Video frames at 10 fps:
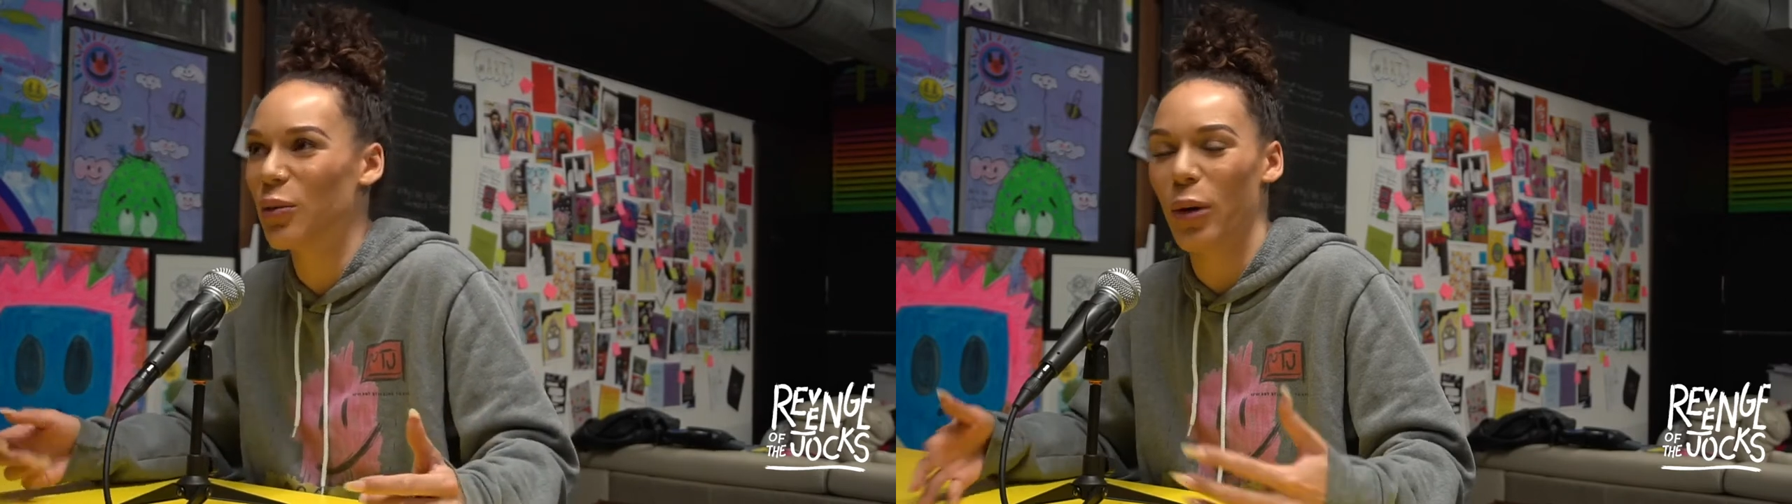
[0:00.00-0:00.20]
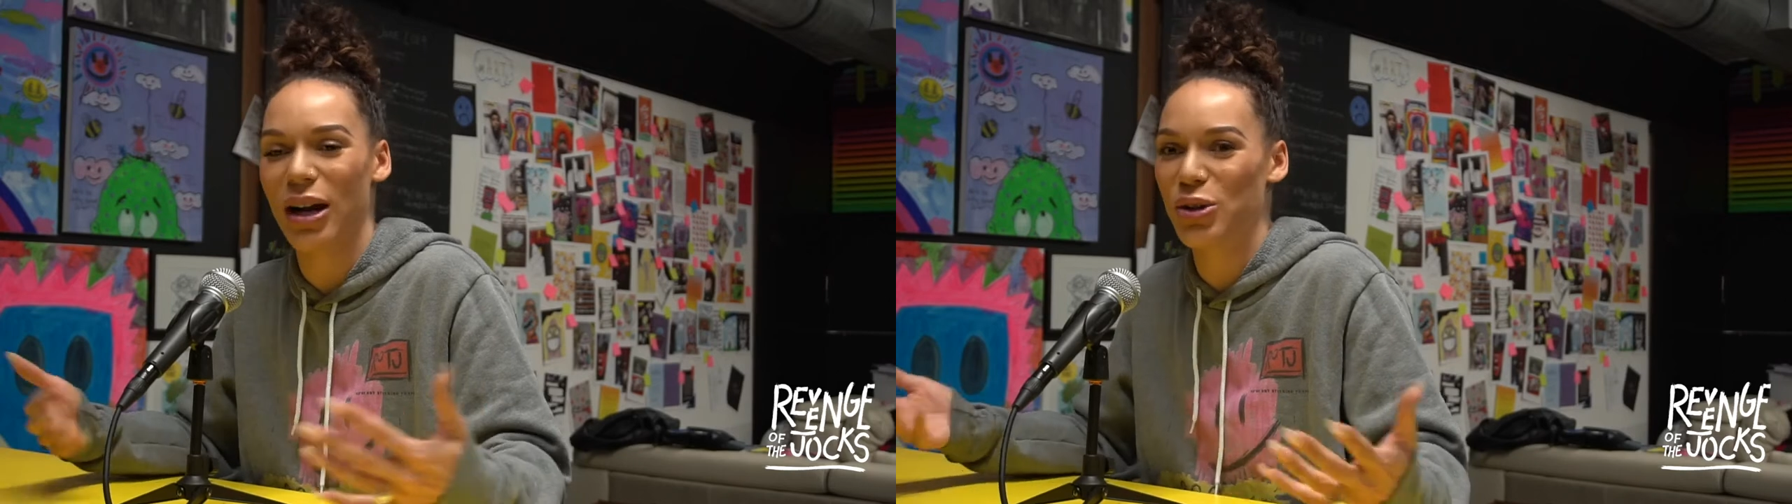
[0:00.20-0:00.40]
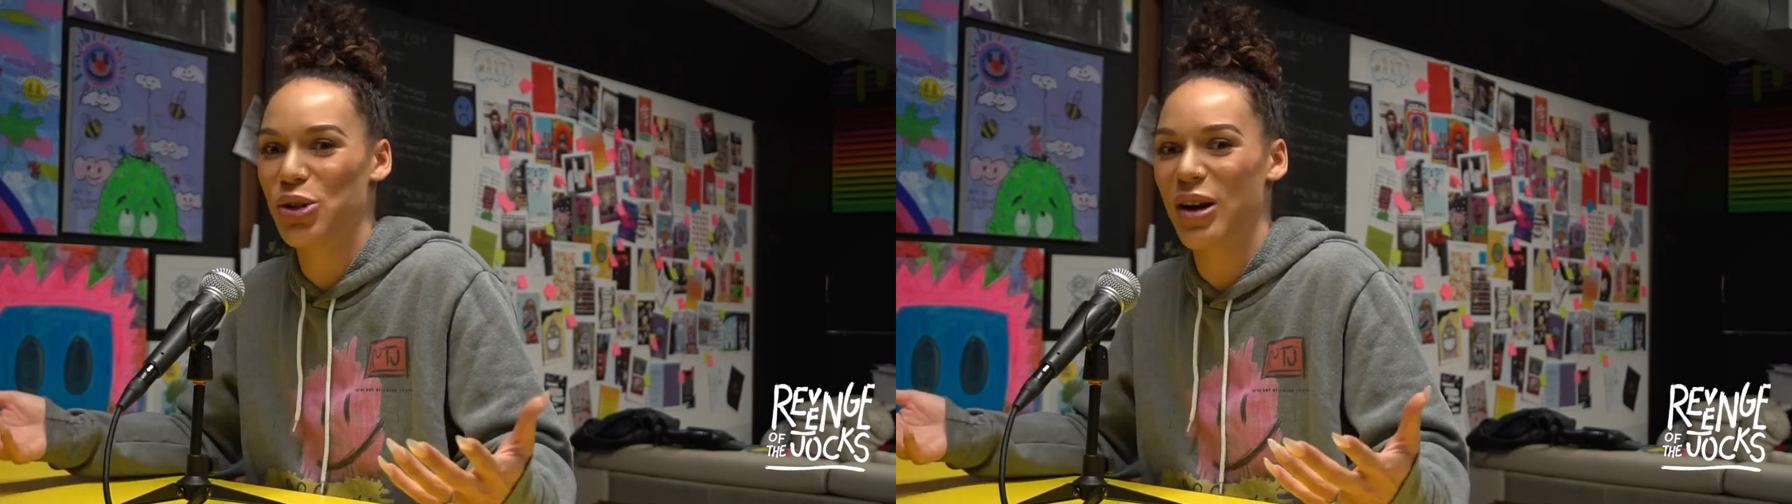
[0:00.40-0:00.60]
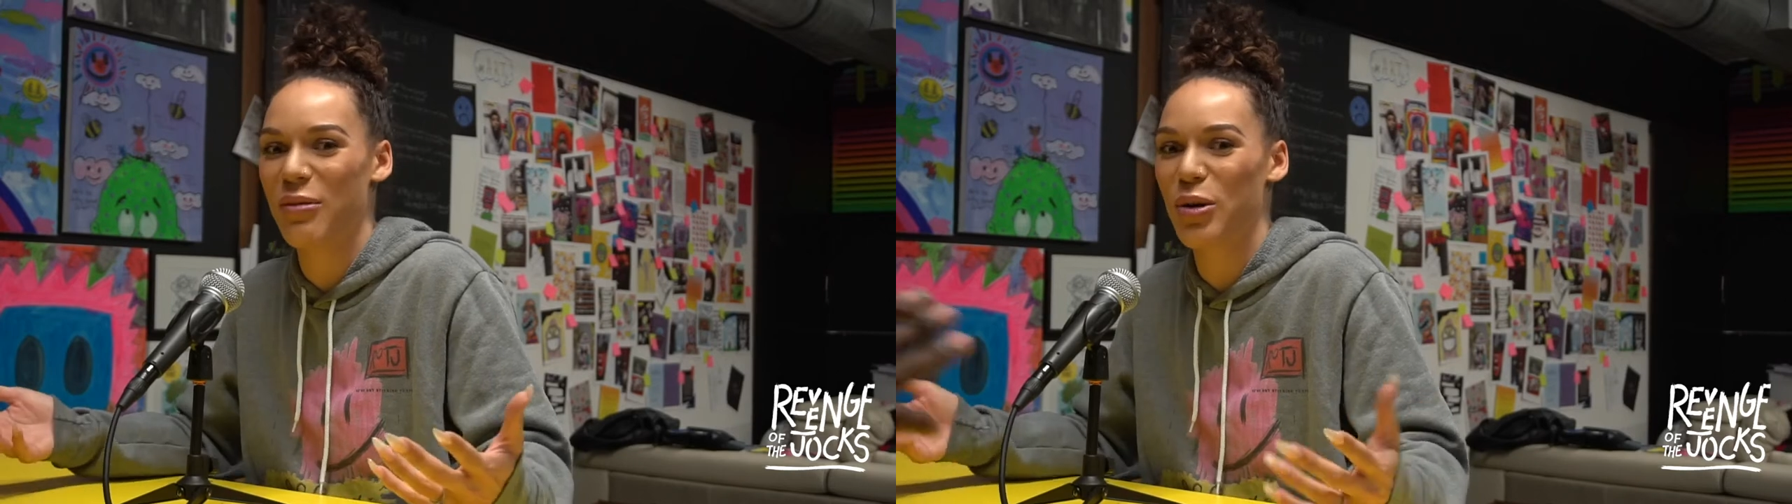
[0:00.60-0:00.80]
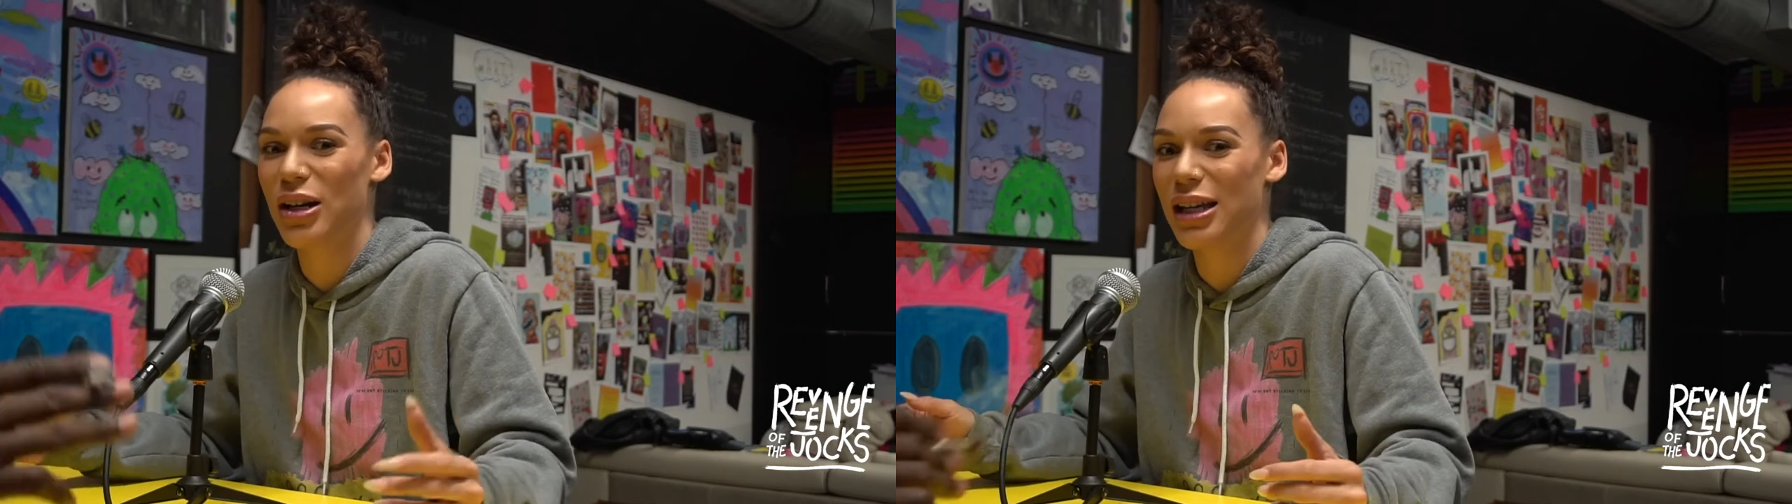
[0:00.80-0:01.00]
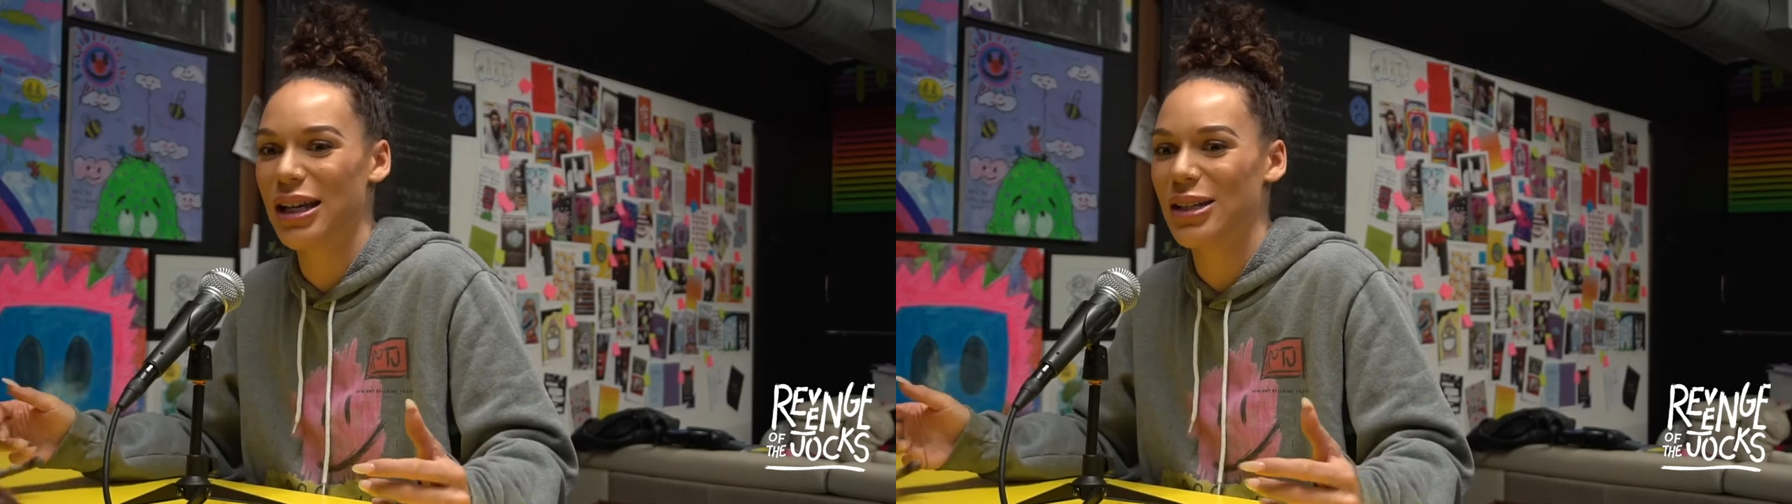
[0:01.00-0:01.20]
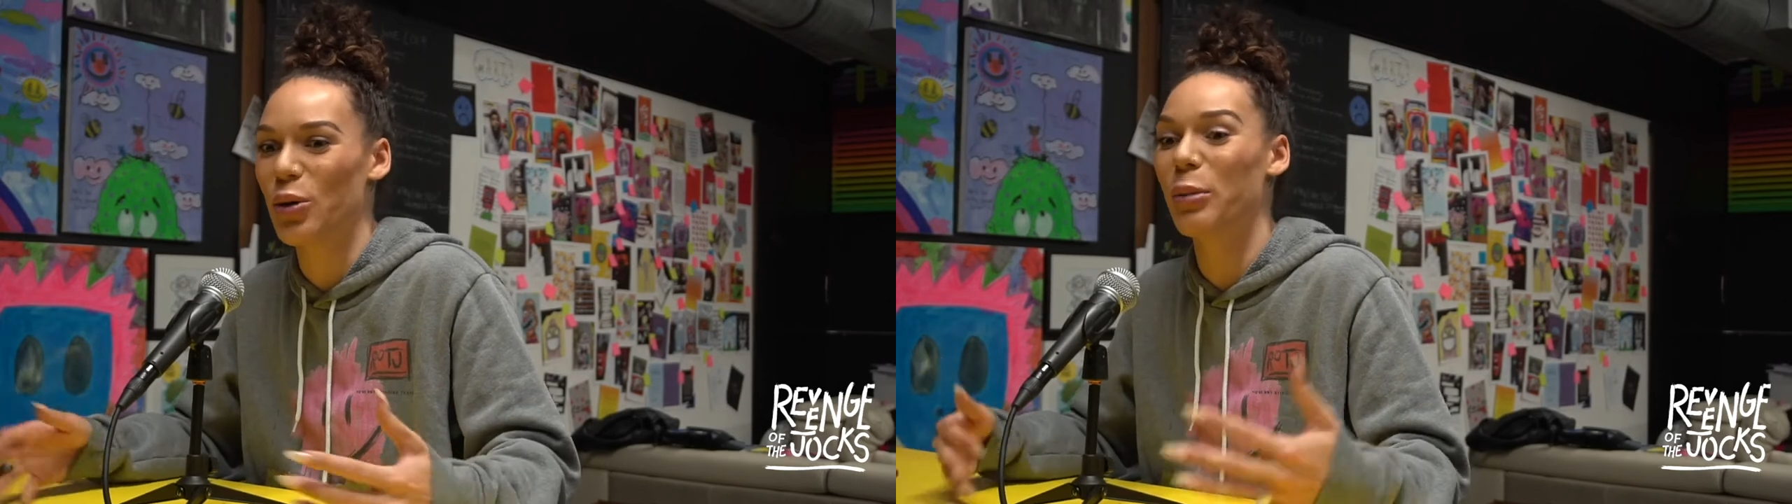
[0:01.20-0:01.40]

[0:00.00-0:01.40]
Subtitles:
Why don't you have more kids?